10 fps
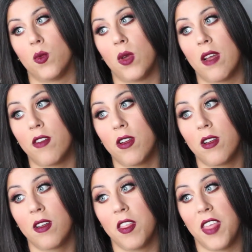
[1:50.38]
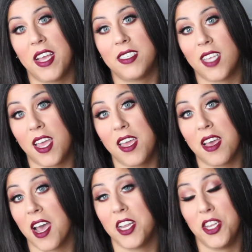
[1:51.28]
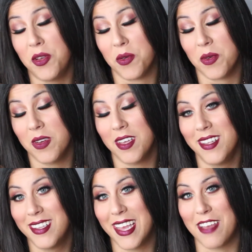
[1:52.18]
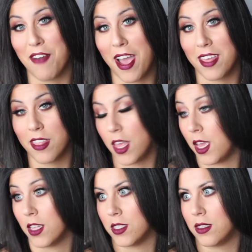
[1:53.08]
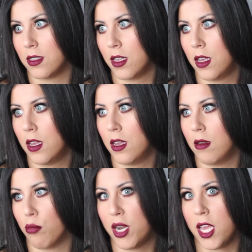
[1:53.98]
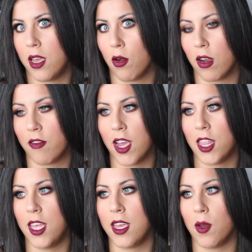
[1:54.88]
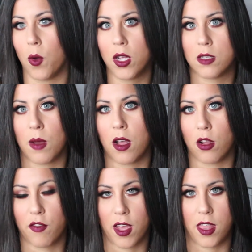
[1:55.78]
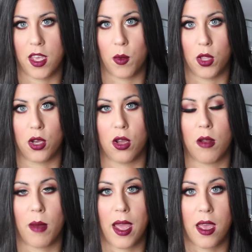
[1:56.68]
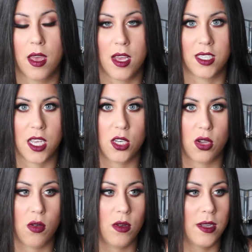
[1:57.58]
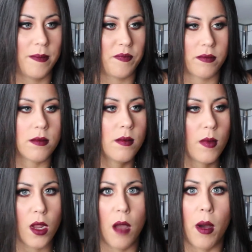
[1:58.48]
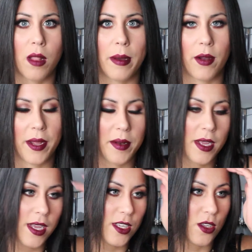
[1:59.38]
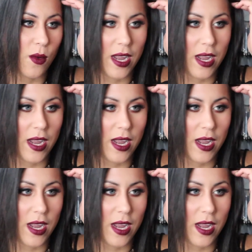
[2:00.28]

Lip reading: So whatever they say, I do. If I think it's pretty, or if I think it works well, or if I think it will look good on my skin tone, I'm all about it. So